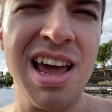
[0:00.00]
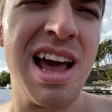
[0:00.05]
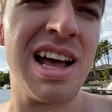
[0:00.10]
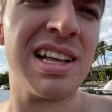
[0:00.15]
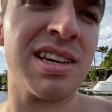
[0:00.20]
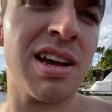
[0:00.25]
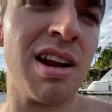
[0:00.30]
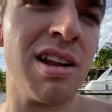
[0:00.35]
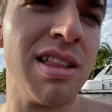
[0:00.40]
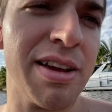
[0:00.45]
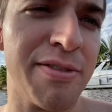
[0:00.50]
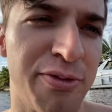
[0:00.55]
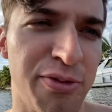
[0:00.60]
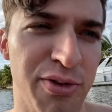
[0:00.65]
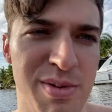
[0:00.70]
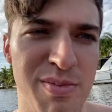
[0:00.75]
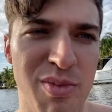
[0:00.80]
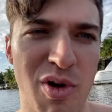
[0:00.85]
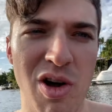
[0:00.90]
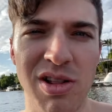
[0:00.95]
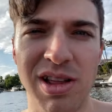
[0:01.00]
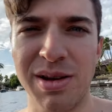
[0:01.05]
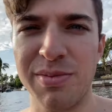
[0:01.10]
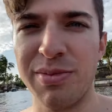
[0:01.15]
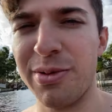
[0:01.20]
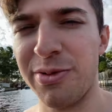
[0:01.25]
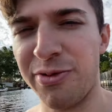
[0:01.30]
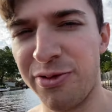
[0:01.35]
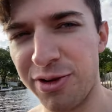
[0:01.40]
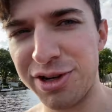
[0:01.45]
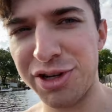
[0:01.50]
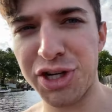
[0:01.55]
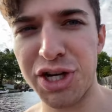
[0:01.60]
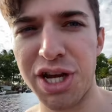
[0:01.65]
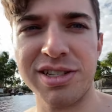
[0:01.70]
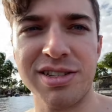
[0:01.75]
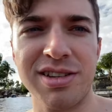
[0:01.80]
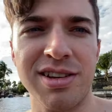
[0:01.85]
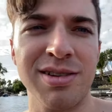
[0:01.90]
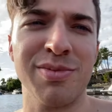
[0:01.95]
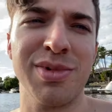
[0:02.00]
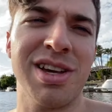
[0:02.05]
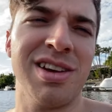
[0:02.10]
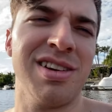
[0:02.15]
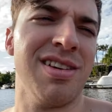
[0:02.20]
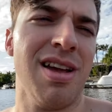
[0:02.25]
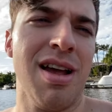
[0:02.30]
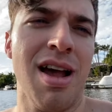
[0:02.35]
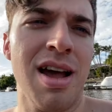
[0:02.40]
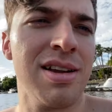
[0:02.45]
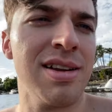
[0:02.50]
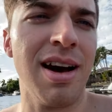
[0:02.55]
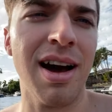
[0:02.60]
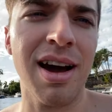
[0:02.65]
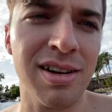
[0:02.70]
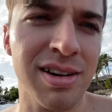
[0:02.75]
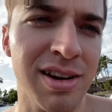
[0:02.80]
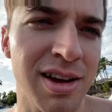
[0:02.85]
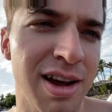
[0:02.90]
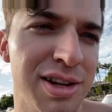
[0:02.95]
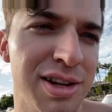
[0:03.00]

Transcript: It's kind of like free bowling, but free chesting, because I don't know,